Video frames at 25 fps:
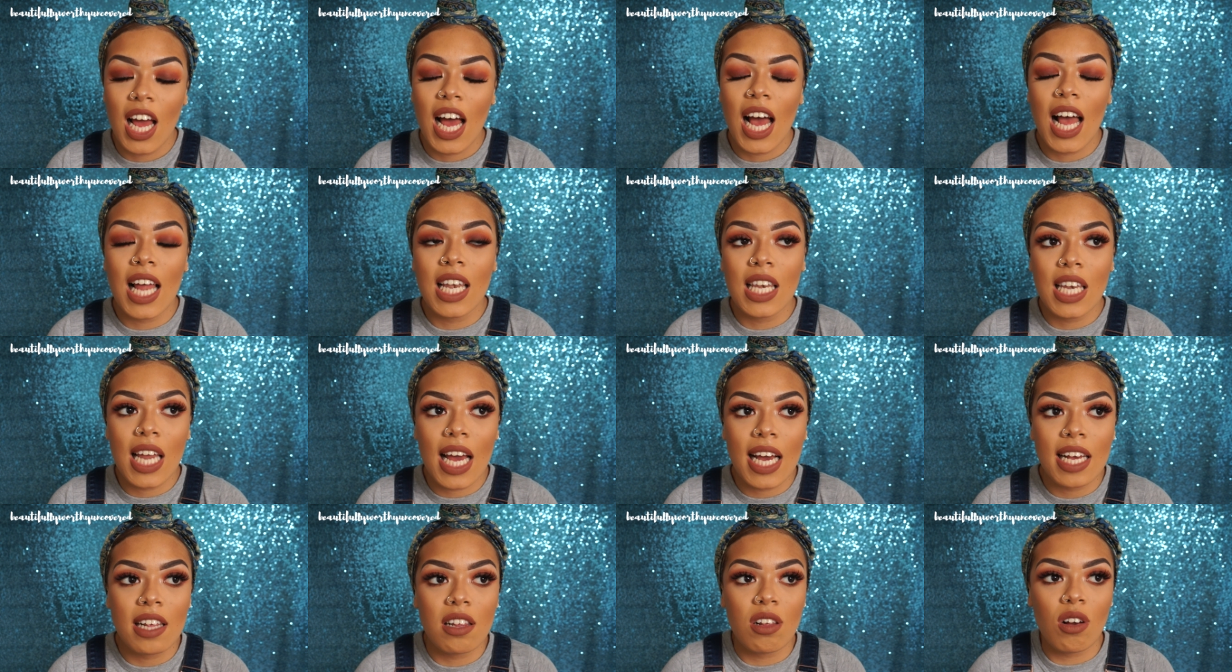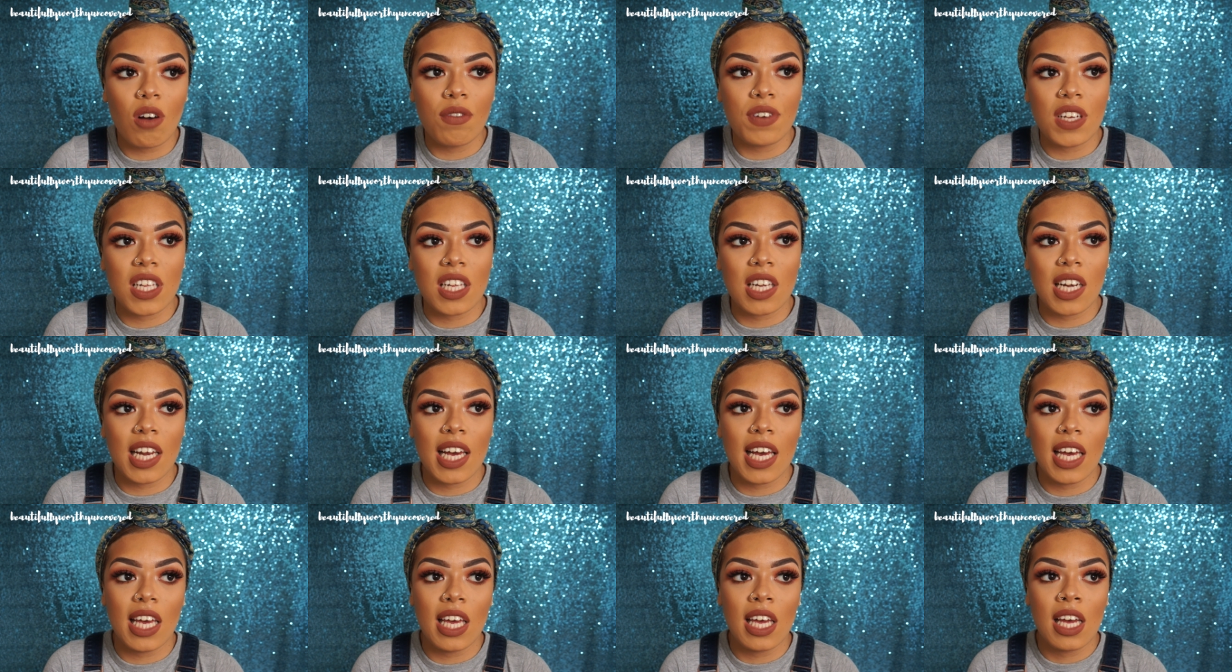unless
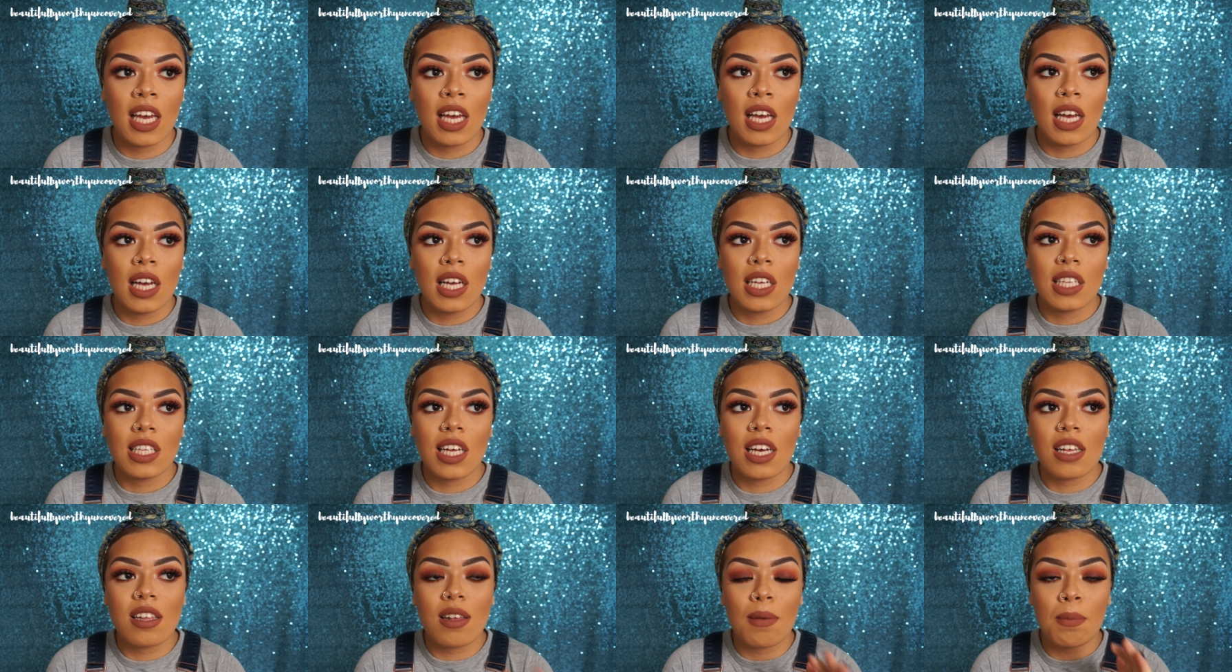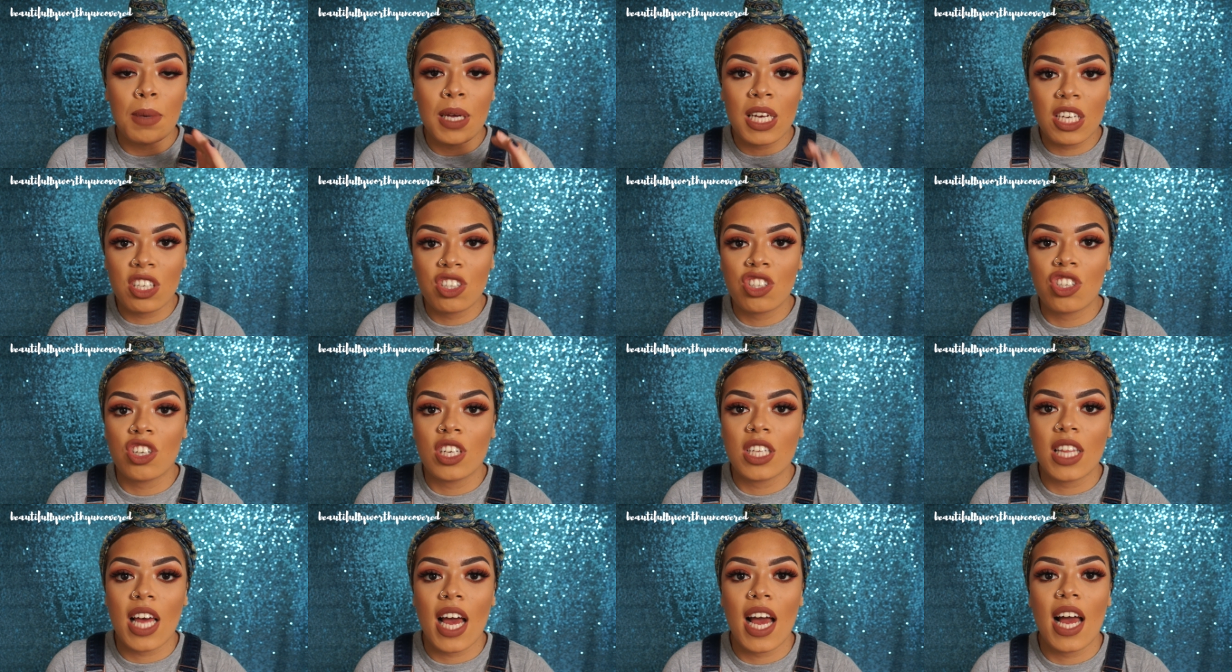obviously there's some
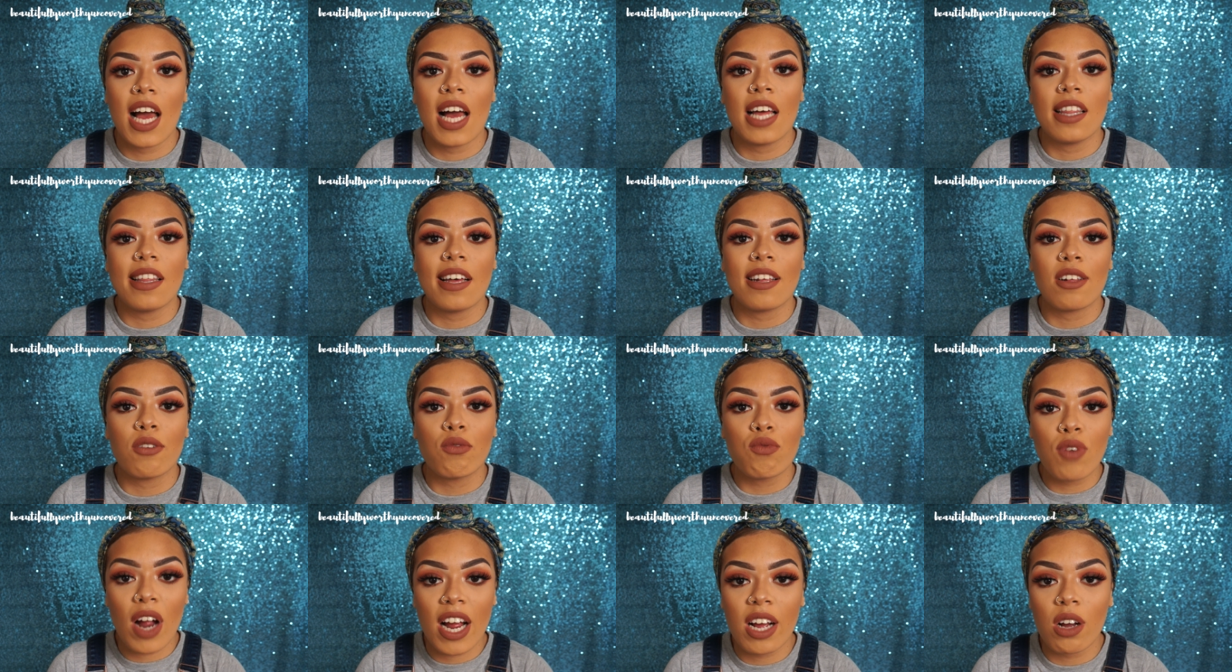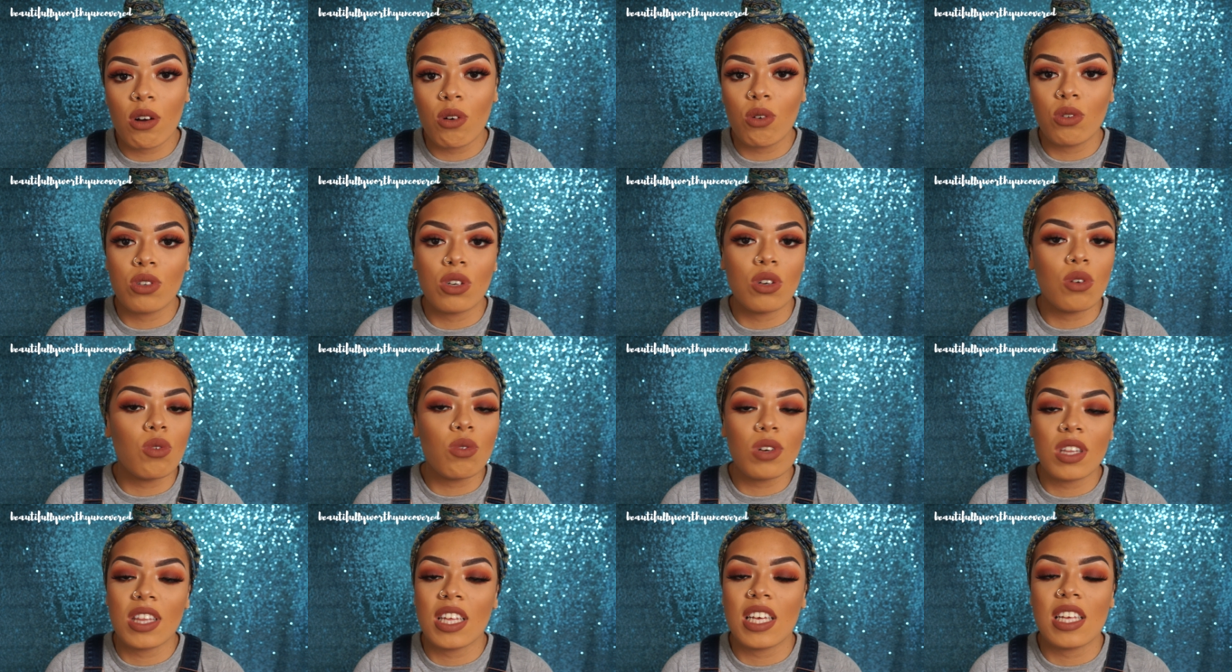history there's a record and
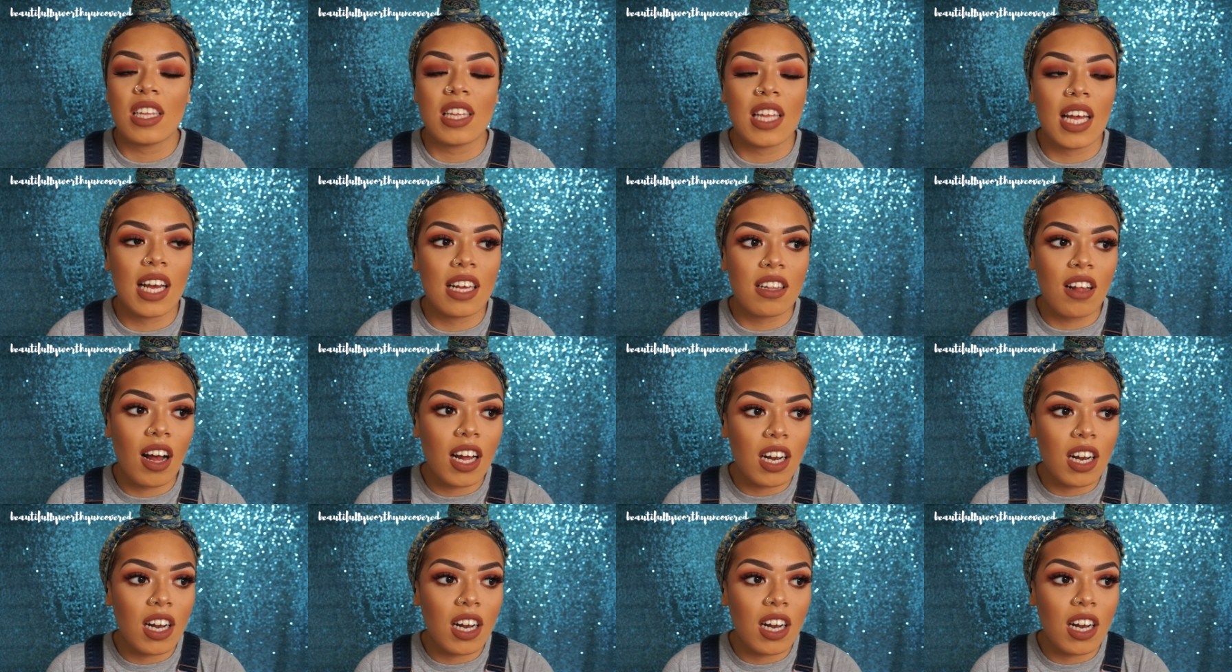all of these things.